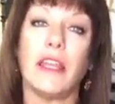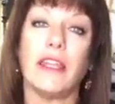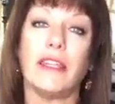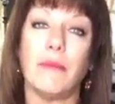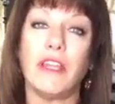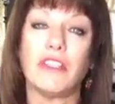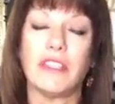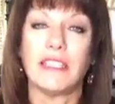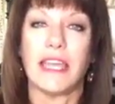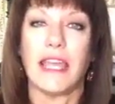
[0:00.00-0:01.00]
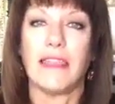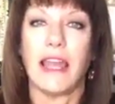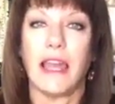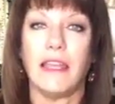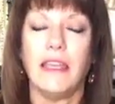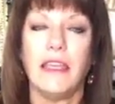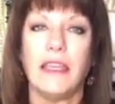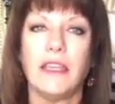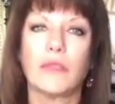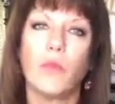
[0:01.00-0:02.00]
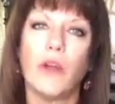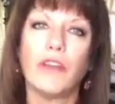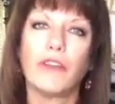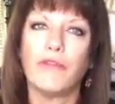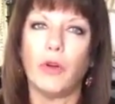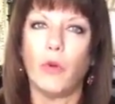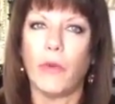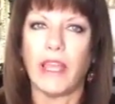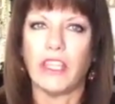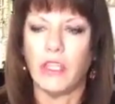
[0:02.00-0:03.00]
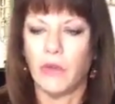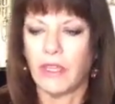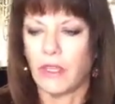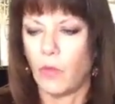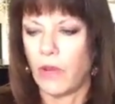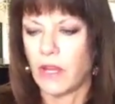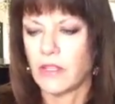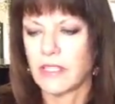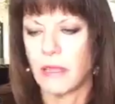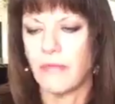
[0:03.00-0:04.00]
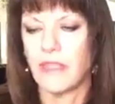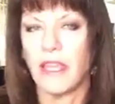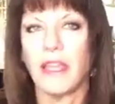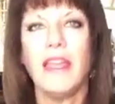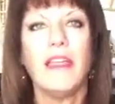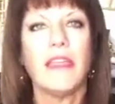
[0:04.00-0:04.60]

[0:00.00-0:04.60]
and let me just say that it's wonderful when you can wear something